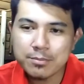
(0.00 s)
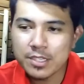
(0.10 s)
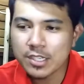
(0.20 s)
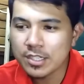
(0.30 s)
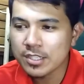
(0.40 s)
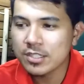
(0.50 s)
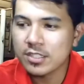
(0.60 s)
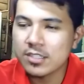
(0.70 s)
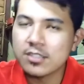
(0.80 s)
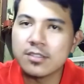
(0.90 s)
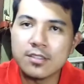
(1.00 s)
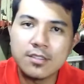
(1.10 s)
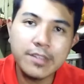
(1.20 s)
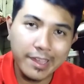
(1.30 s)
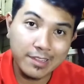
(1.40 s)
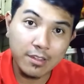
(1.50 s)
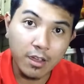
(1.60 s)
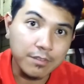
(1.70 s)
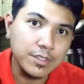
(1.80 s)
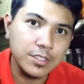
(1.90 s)
because it's dead.
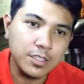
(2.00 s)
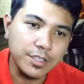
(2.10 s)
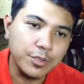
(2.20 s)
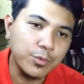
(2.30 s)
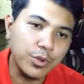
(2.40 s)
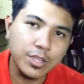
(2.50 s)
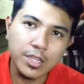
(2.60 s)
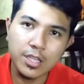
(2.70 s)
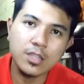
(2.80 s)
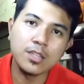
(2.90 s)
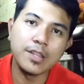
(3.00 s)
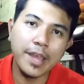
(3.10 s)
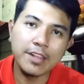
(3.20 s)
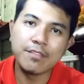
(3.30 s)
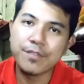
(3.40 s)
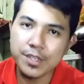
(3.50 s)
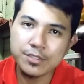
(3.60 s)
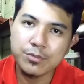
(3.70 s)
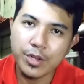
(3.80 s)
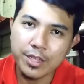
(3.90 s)
Obviously you wouldn't eat a dead
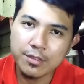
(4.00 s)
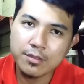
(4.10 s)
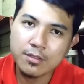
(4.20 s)
fish, right?